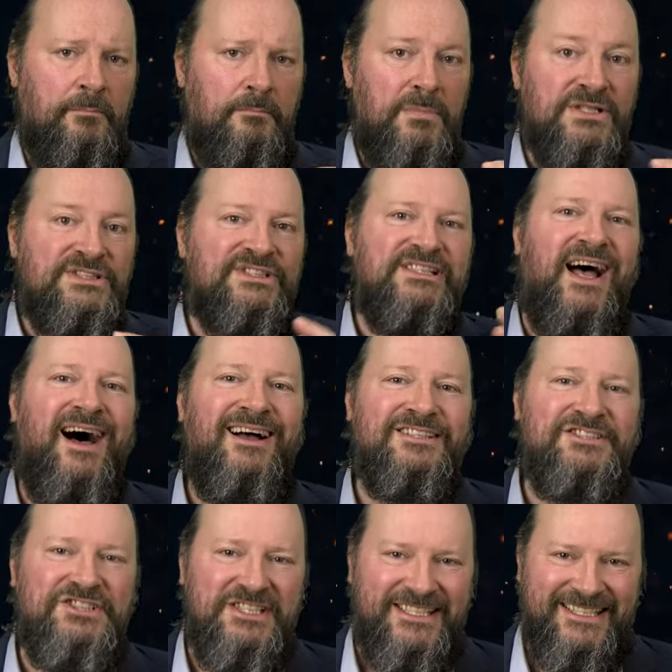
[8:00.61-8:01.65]

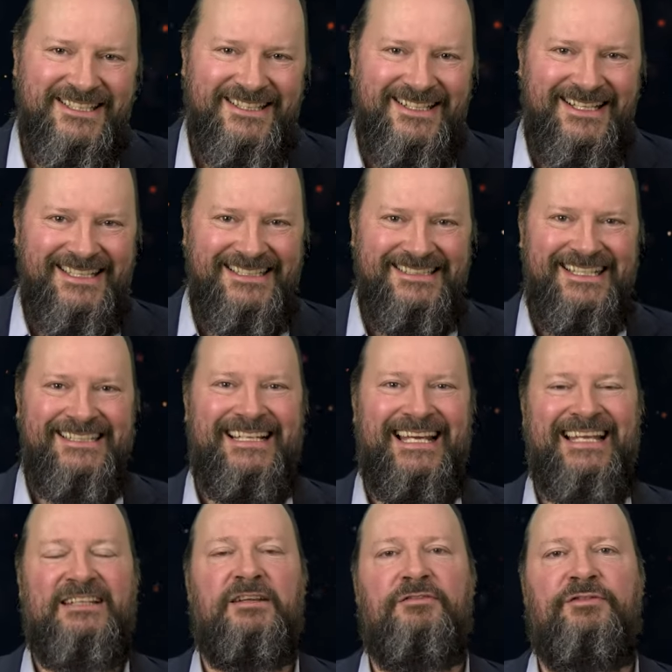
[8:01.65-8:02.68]
massaging the
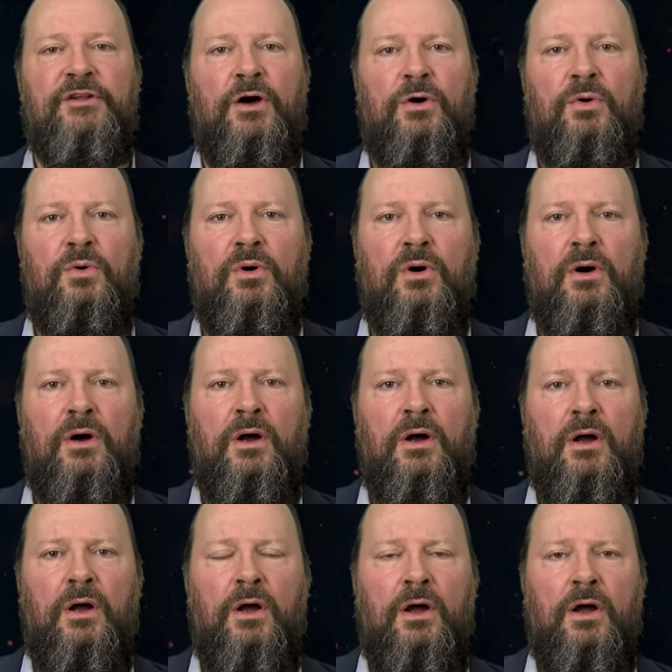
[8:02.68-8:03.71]
data flow,
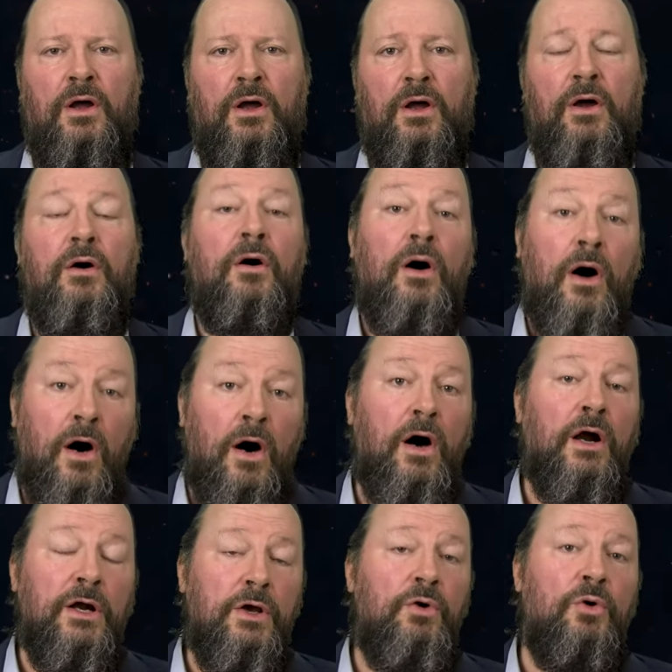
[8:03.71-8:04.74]

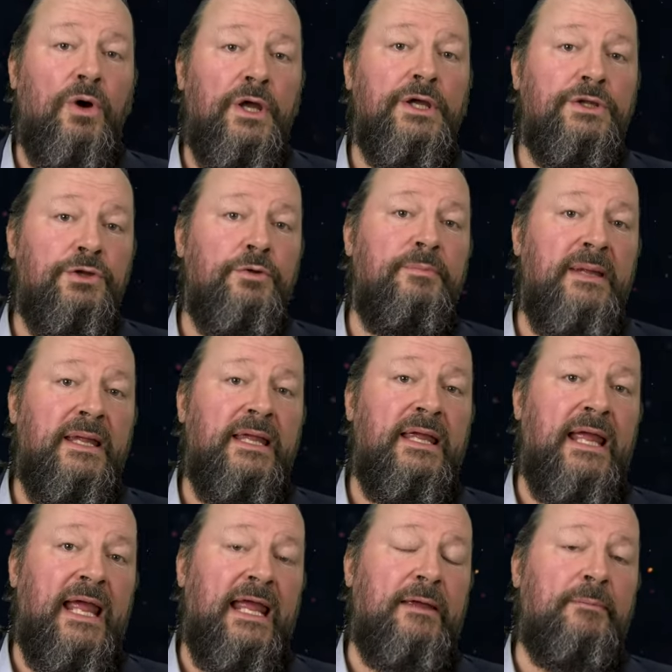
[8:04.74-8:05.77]
are going to
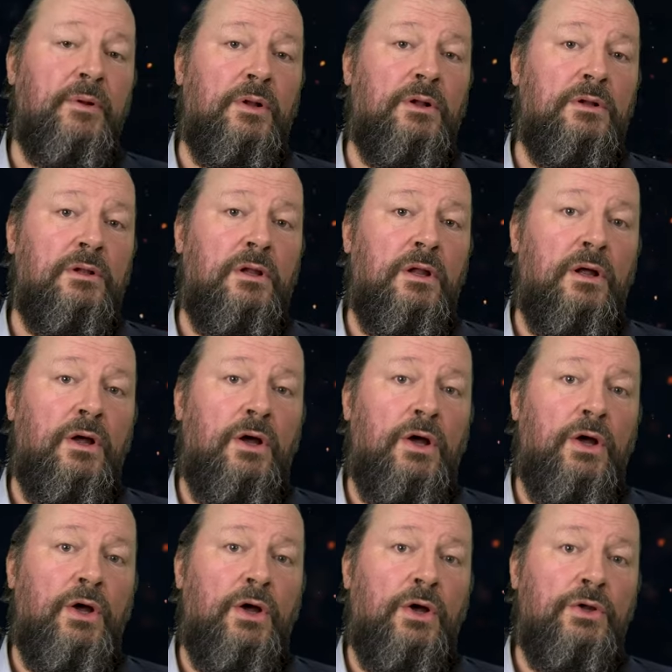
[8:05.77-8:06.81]
be able
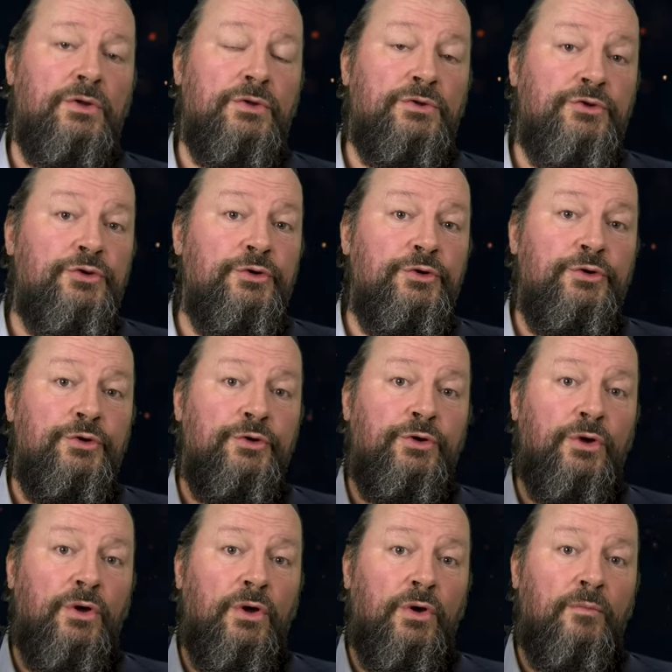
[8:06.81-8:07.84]

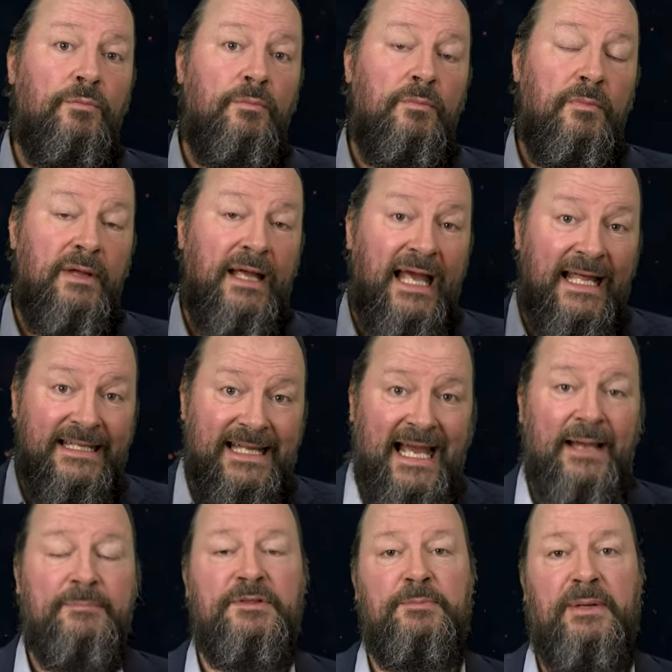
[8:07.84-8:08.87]
to
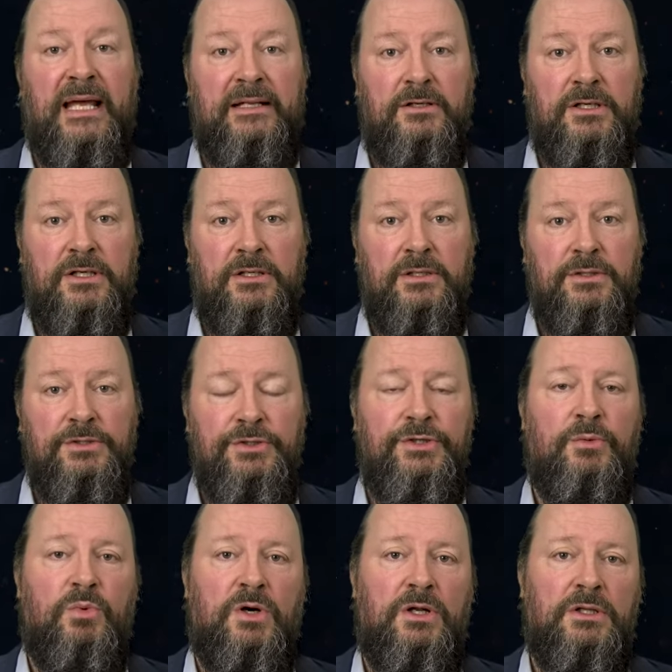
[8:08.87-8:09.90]
adapt better to
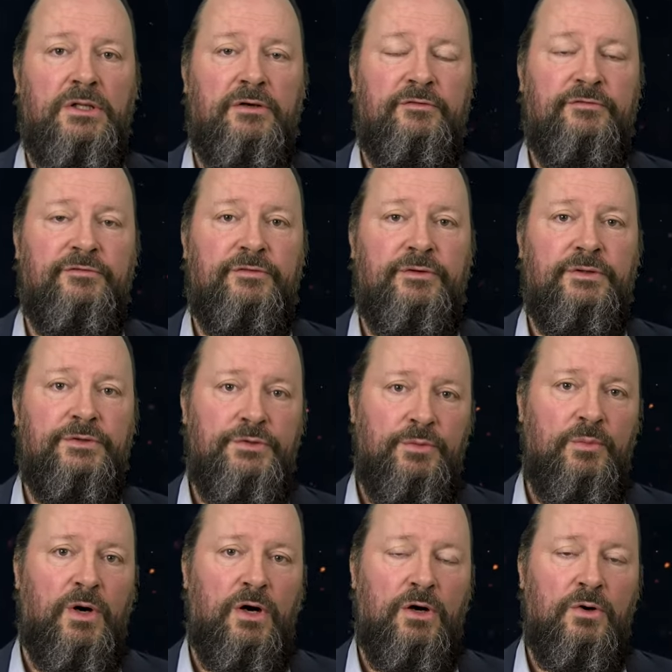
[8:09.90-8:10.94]
the world of
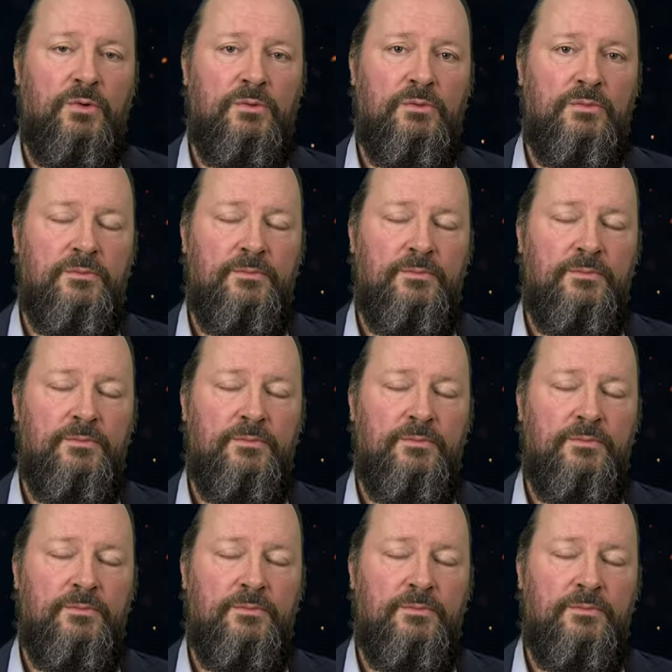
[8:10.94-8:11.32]
tomorrow.